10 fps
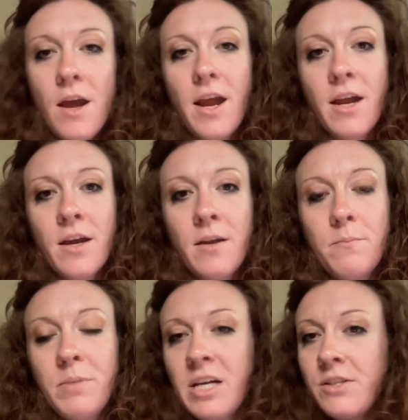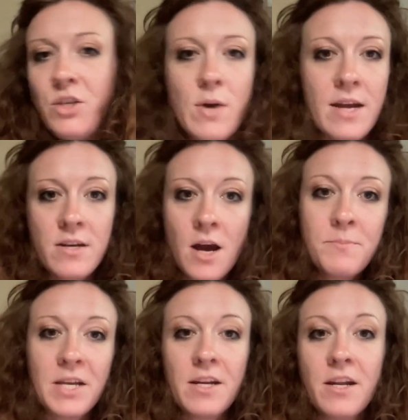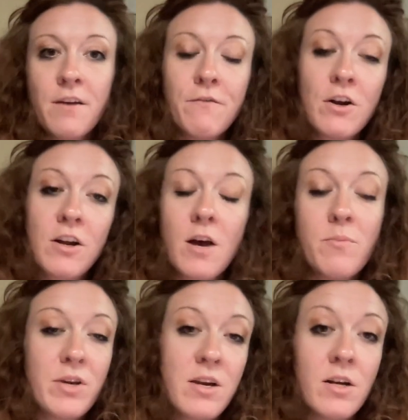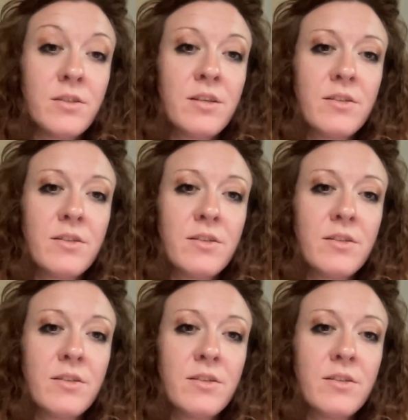and because you hadn't updated it for a couple years.